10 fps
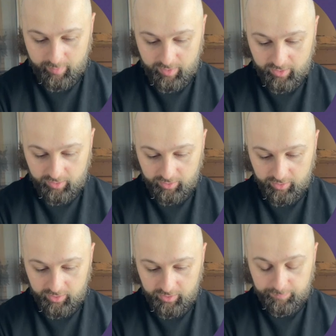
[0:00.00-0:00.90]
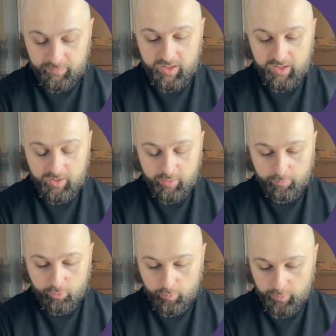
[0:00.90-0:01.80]
are
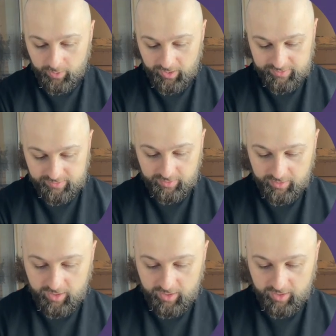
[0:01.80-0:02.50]
more pressed.